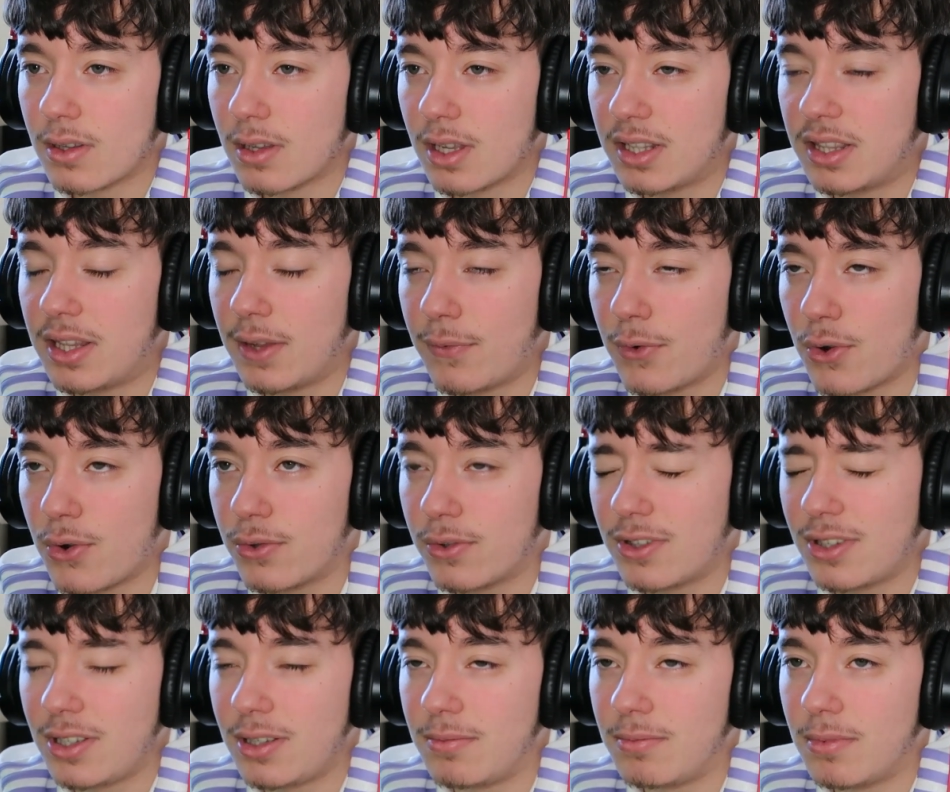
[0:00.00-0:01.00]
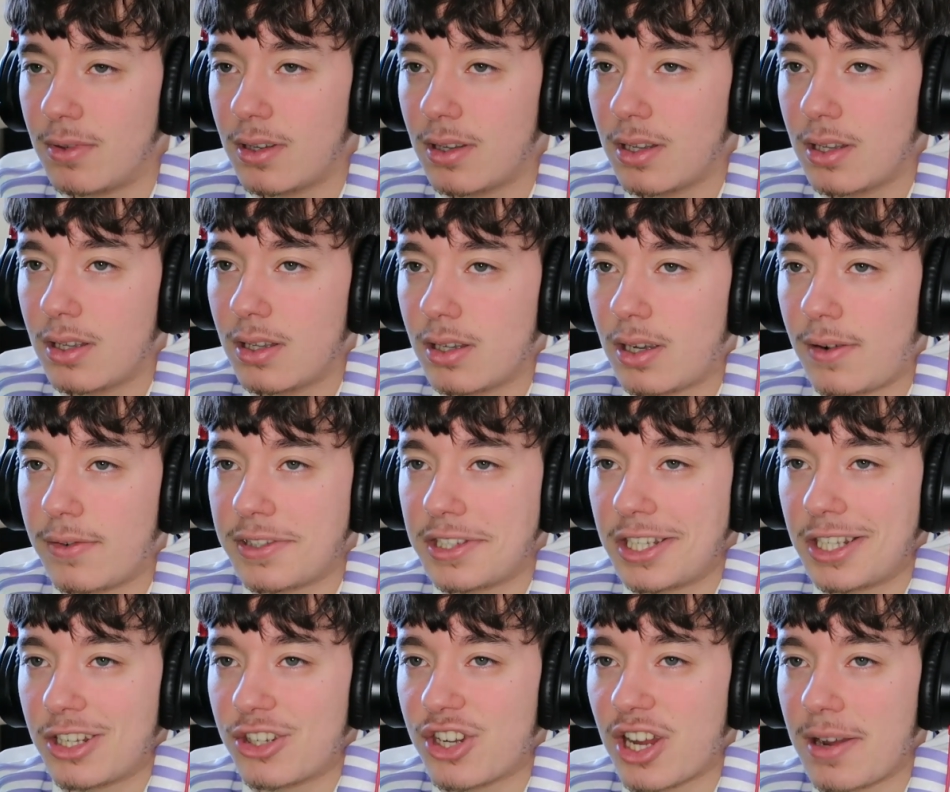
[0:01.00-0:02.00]
a difficult team.
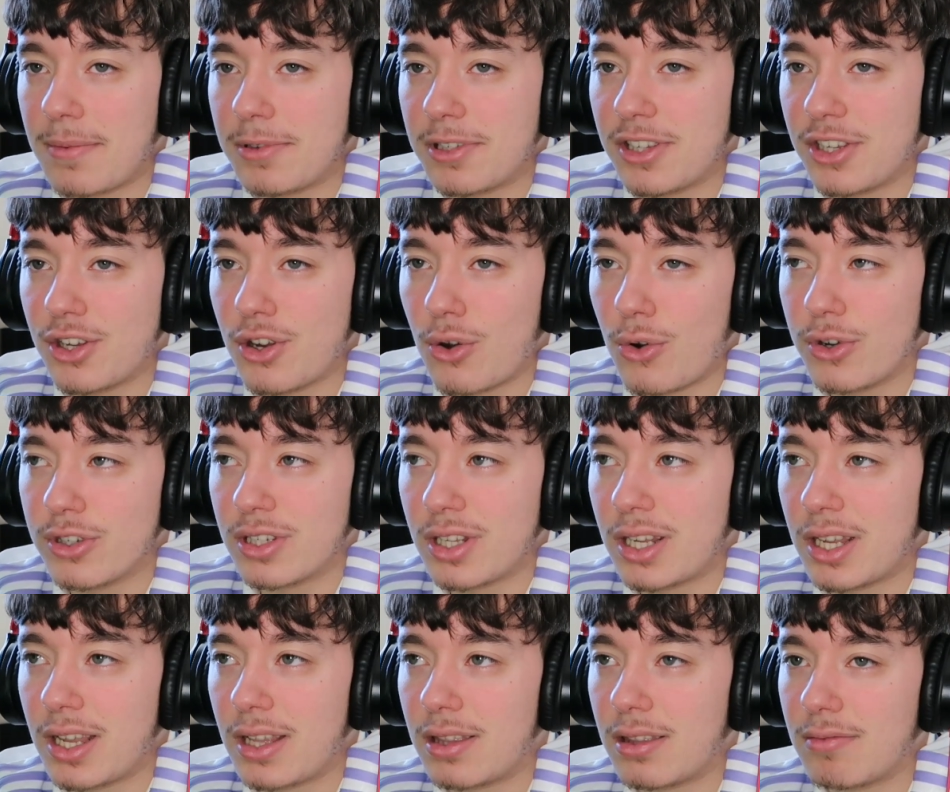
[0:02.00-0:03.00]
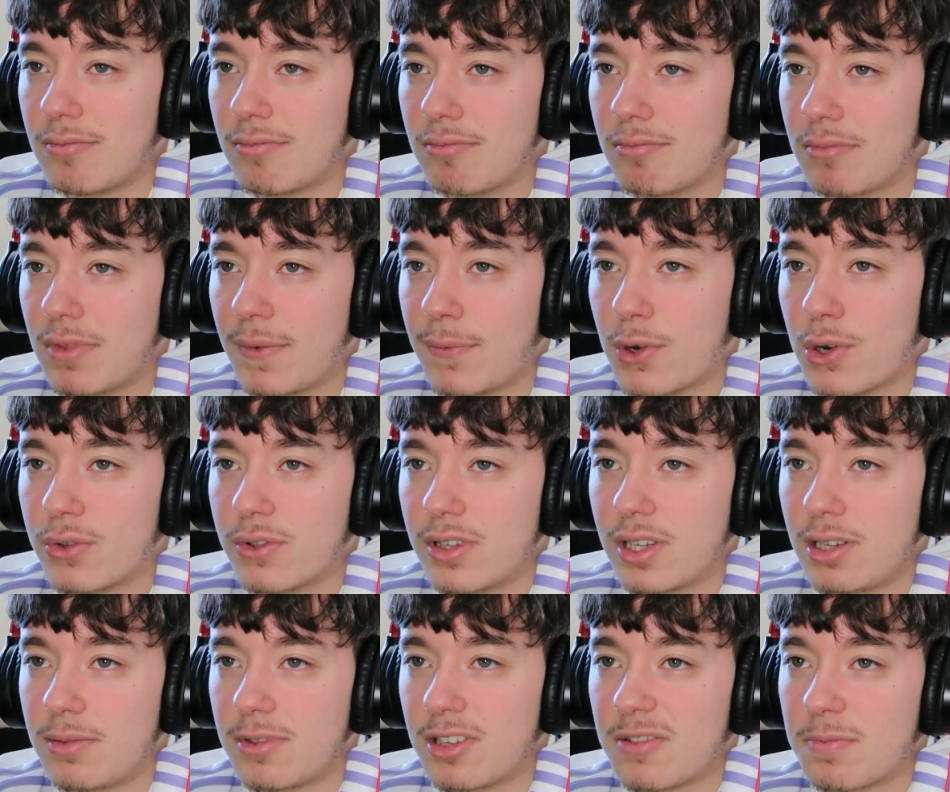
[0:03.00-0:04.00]
Obviously, in the Champions League, you're always going to get difficult
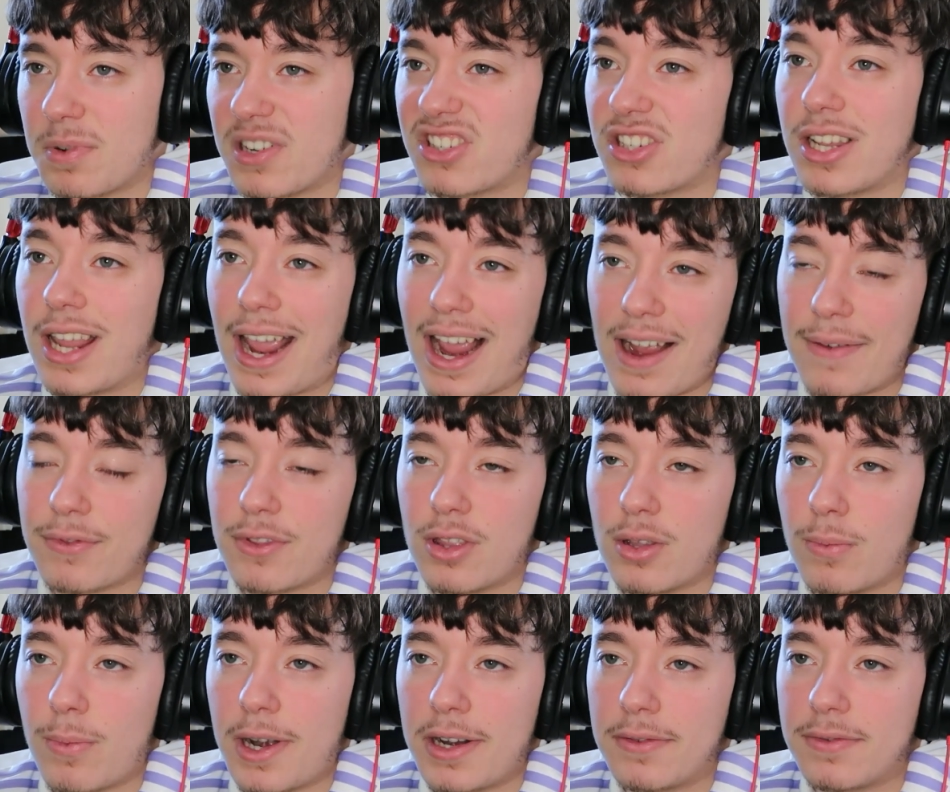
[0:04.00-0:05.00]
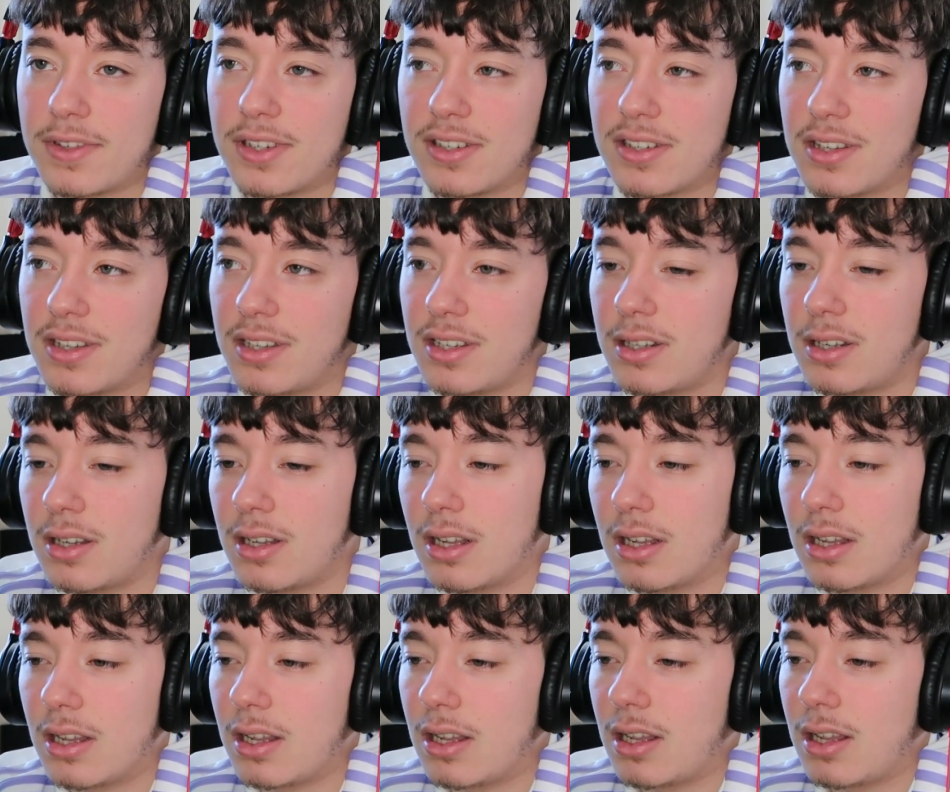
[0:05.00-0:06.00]
teams, especially after the round of 16.
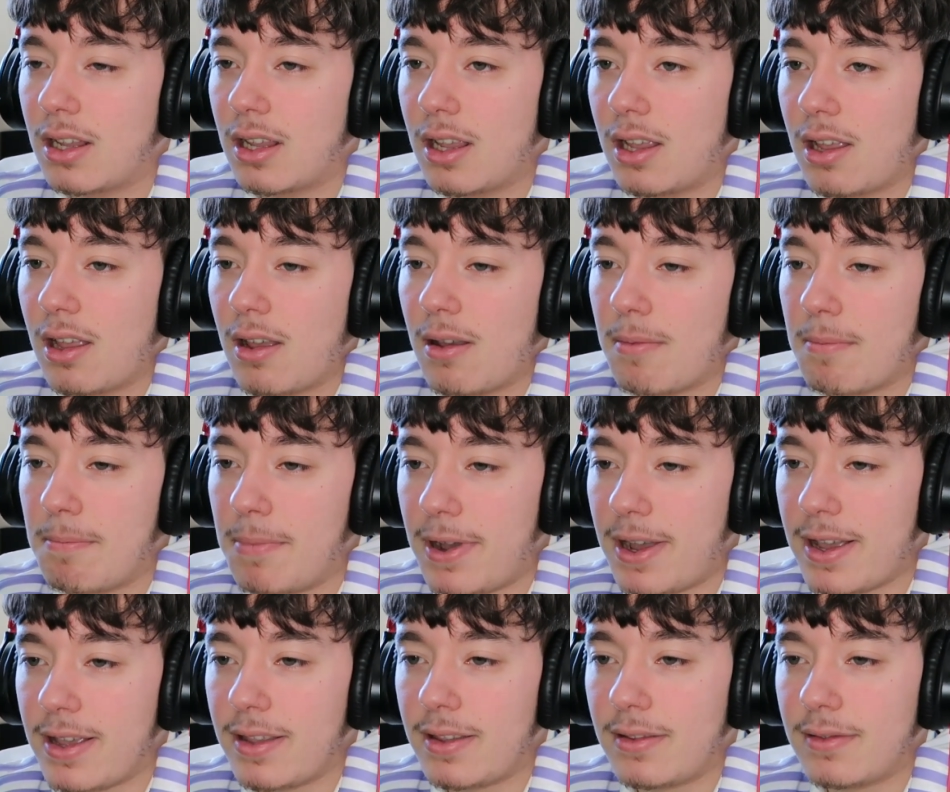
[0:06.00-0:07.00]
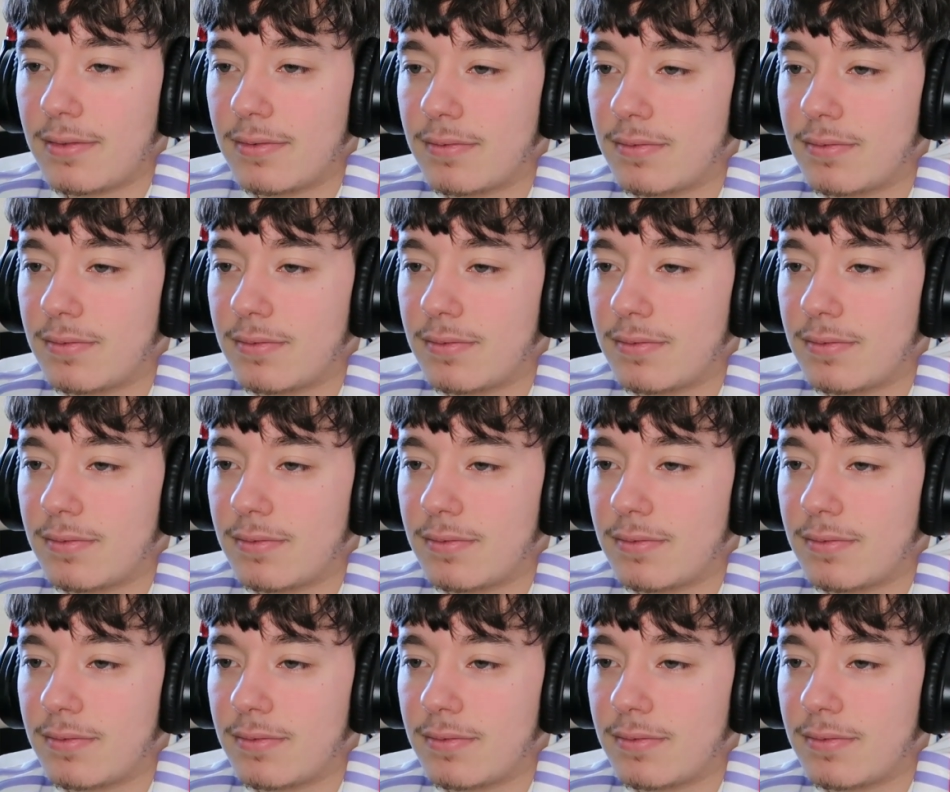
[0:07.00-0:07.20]
But